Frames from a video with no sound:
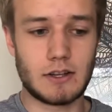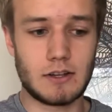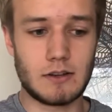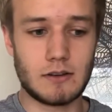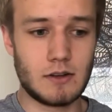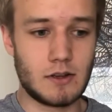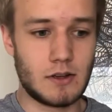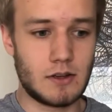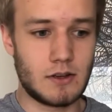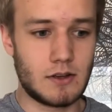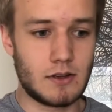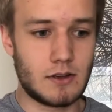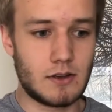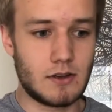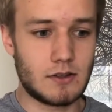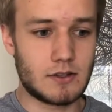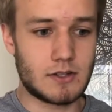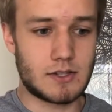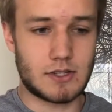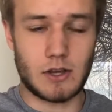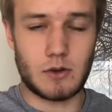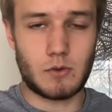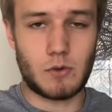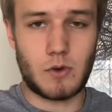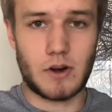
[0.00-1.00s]
and
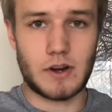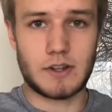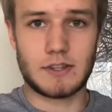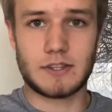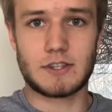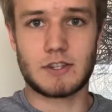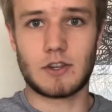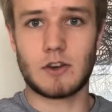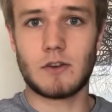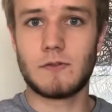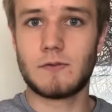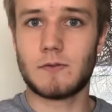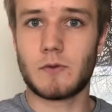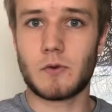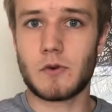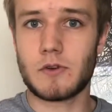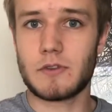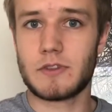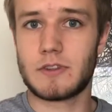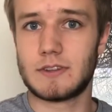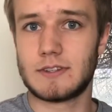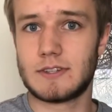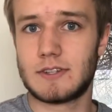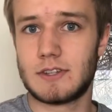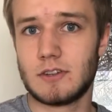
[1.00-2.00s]
so on and so
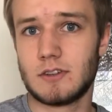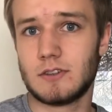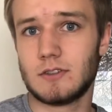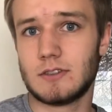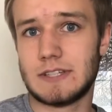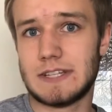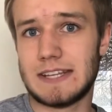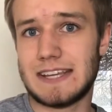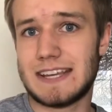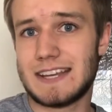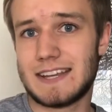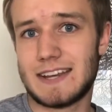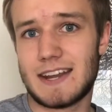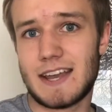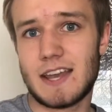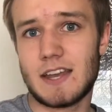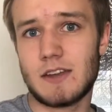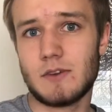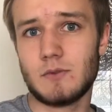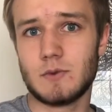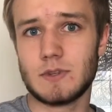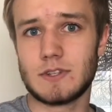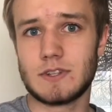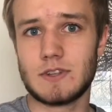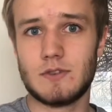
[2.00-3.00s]
forth until DNA
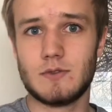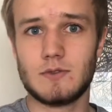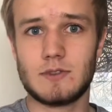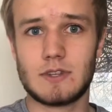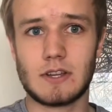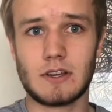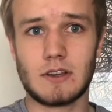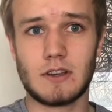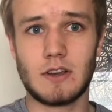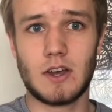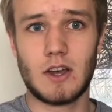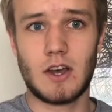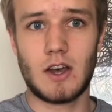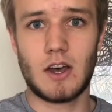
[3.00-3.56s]
was using